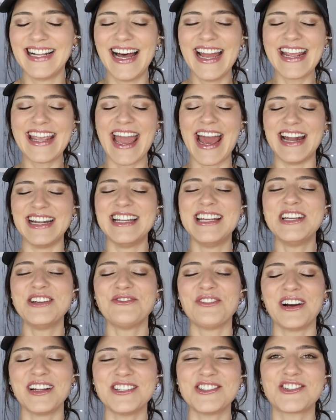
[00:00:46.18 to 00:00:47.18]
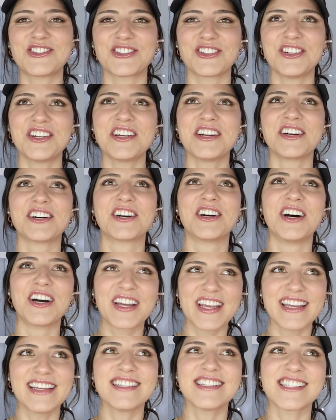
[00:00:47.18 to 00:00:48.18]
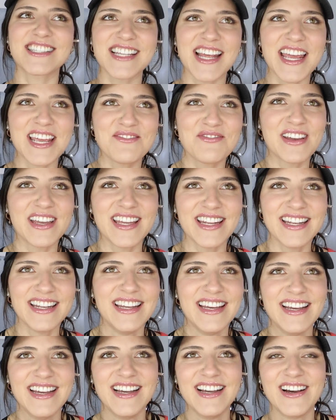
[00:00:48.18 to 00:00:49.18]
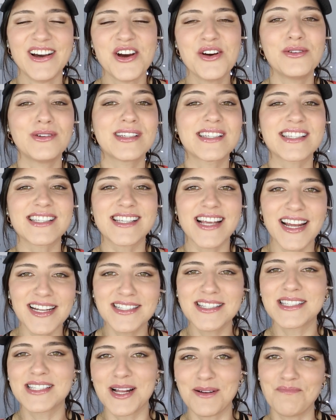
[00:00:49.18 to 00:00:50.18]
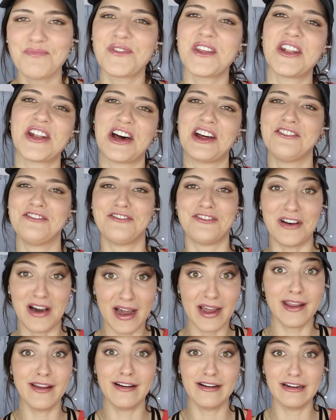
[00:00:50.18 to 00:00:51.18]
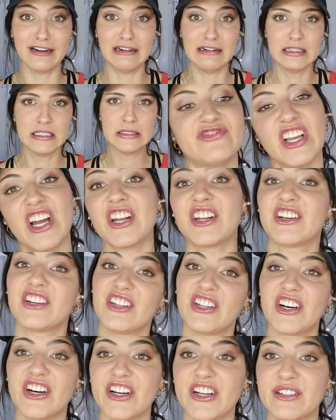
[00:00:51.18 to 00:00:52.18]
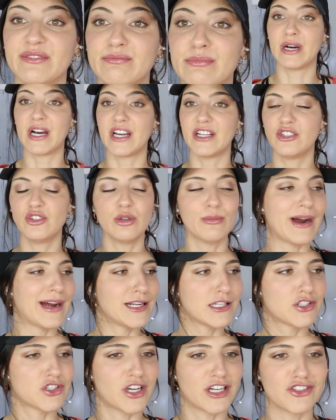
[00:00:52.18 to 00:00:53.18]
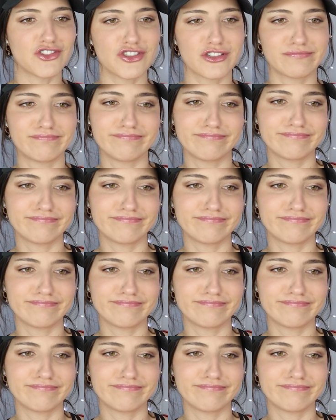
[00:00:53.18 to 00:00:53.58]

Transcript: like anyone during a cooking segment who sets something on fire, not a good look, but who am I to judge?